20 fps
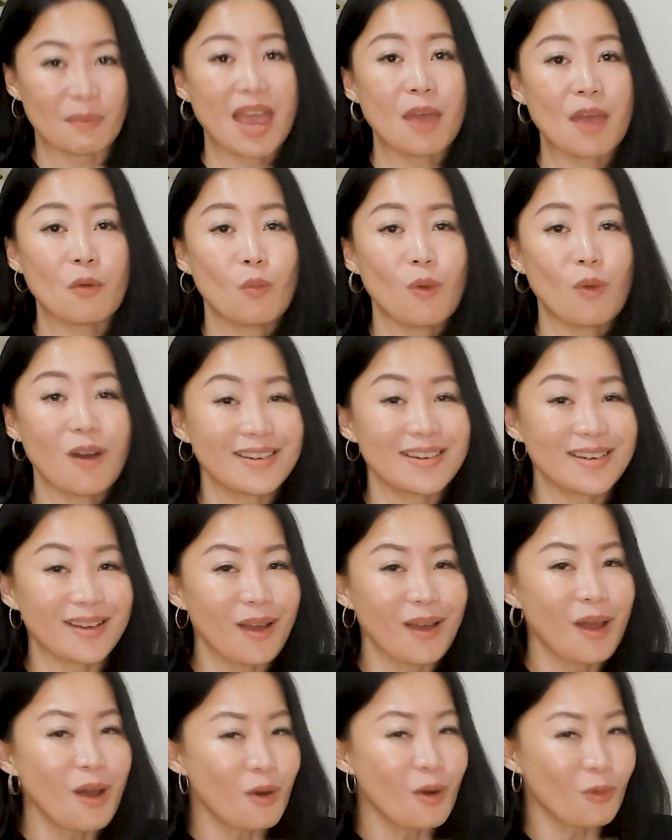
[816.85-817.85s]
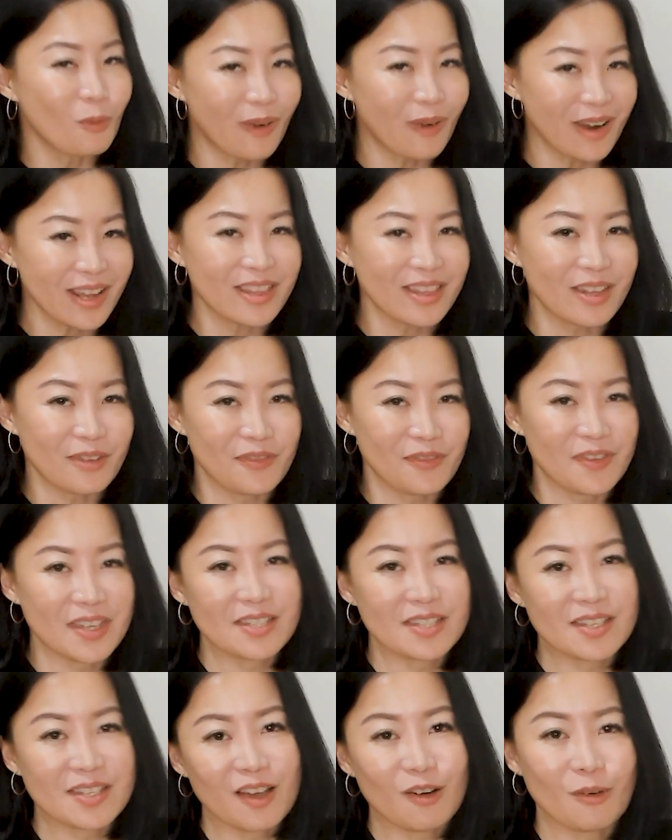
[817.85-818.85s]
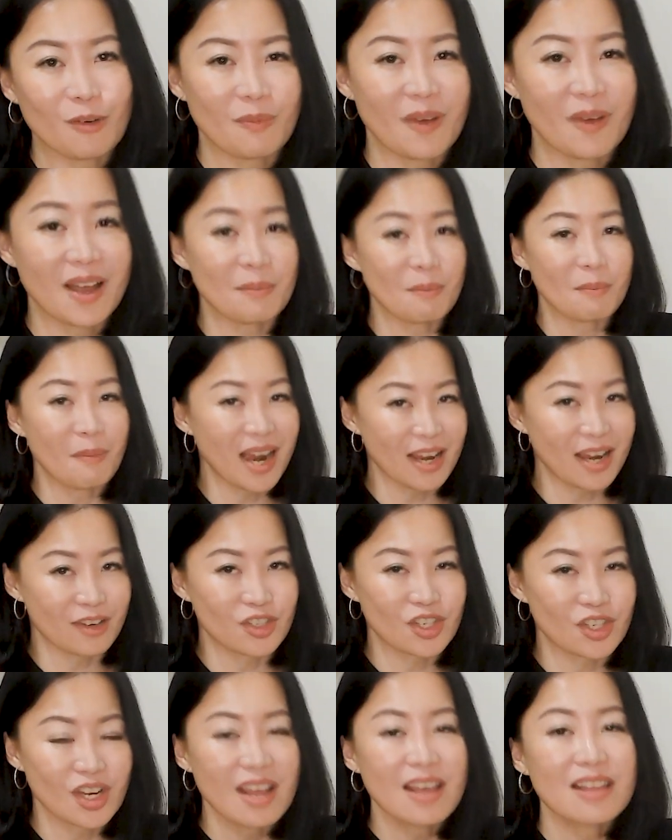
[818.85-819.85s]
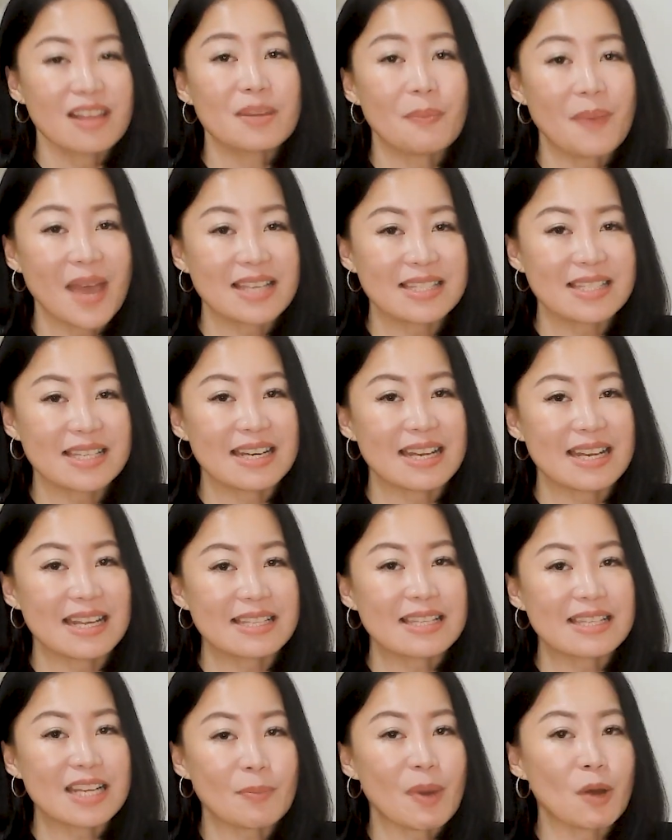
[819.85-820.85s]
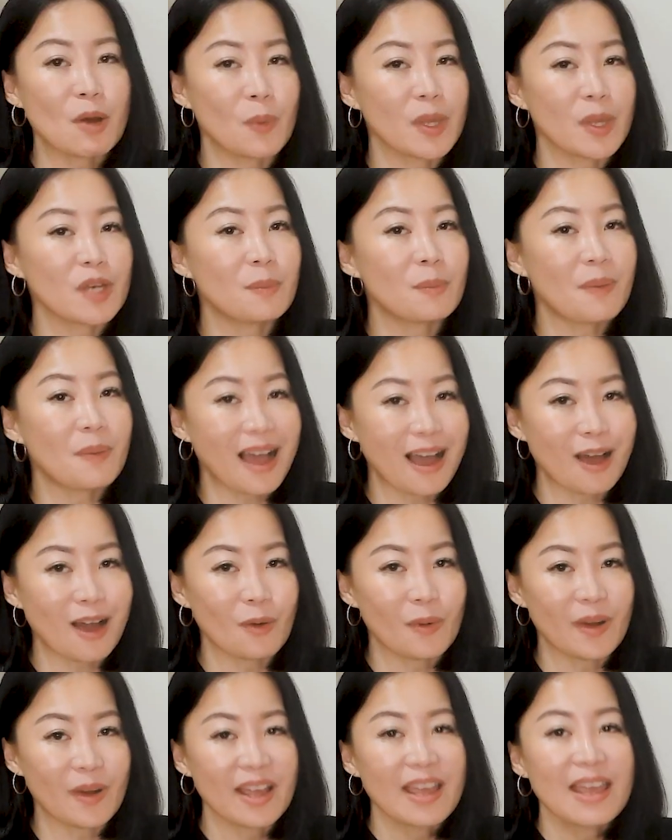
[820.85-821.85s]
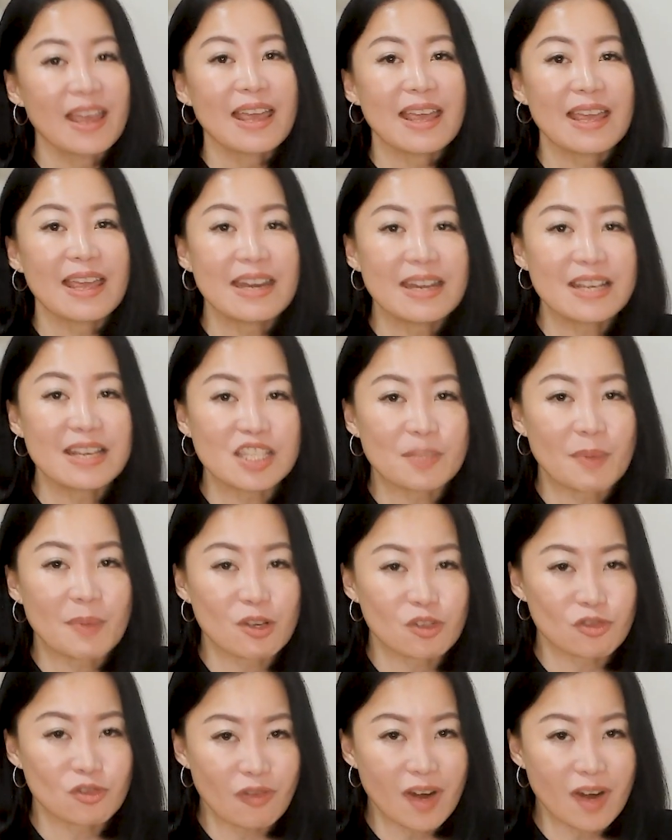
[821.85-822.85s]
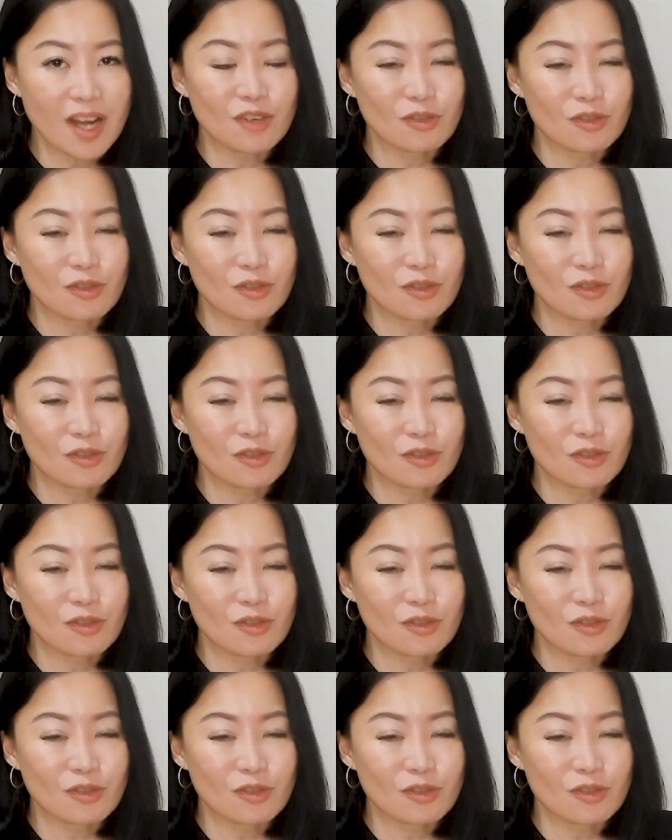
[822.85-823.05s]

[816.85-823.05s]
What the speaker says: and wonder why they fizzle out by March. The pattern isn't about willpower, it is about trying